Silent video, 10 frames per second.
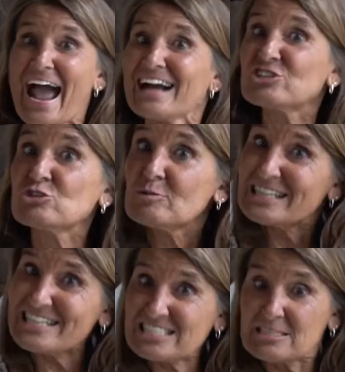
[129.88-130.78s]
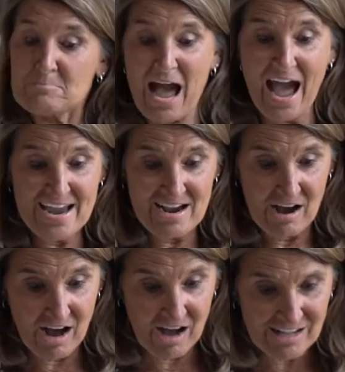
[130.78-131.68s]
actually
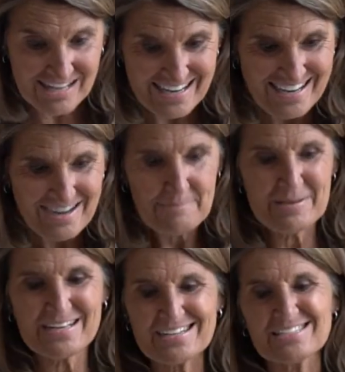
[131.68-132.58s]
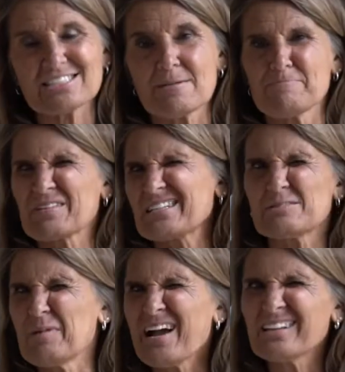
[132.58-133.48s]
smile, because
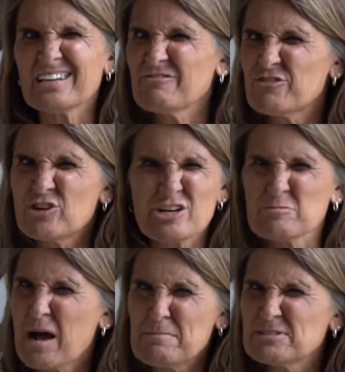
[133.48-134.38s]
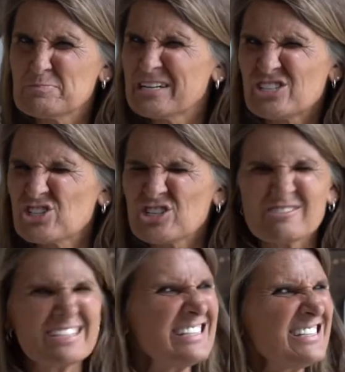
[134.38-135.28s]
Smiling for your mom's
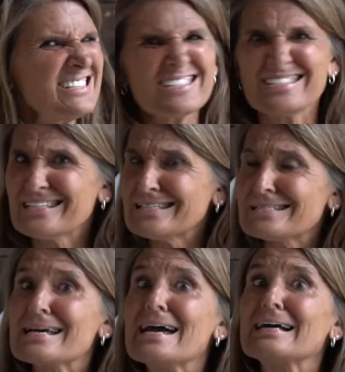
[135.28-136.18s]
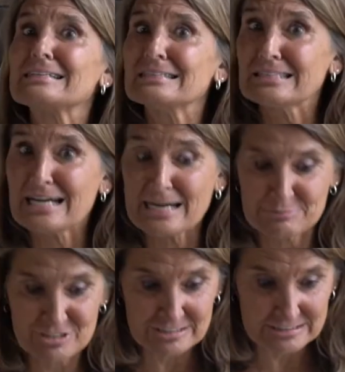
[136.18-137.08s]
picture isn't exactly
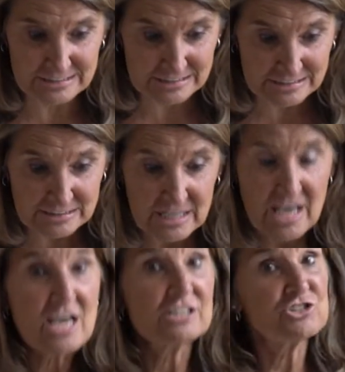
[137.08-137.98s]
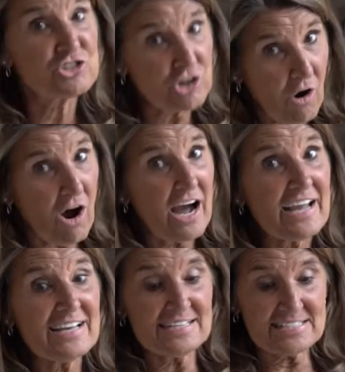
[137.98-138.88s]
optional.
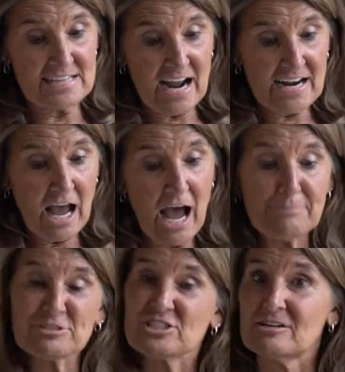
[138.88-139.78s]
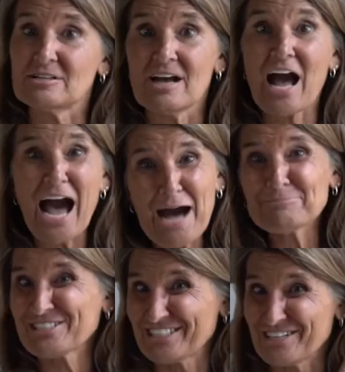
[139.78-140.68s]
Joy is not optional,
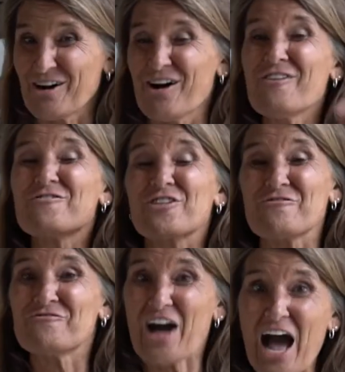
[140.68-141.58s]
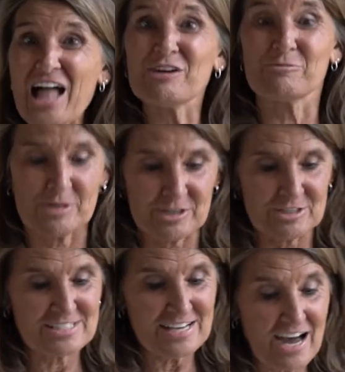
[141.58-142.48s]
optional for
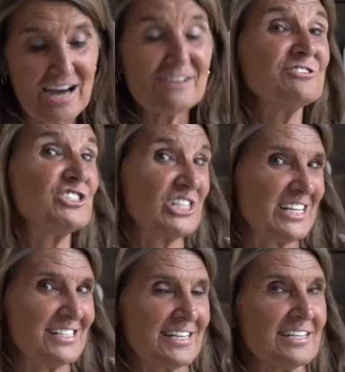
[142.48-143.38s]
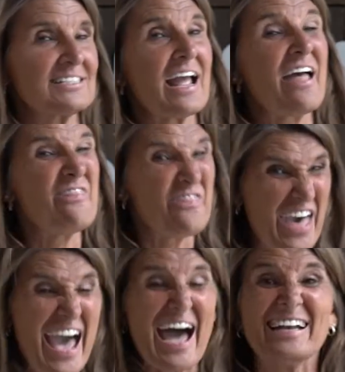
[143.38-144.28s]
followers of Jesus. And
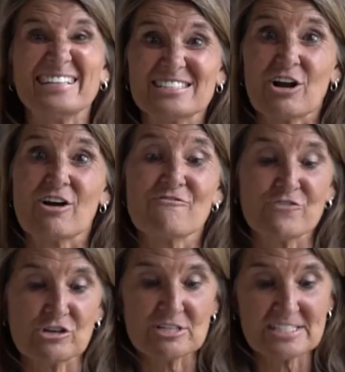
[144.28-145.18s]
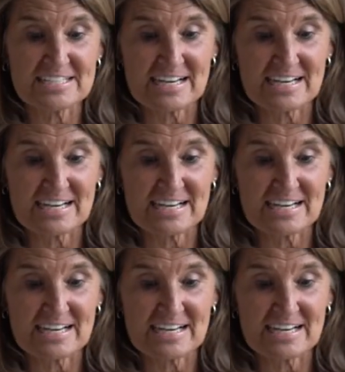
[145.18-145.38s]
that is our first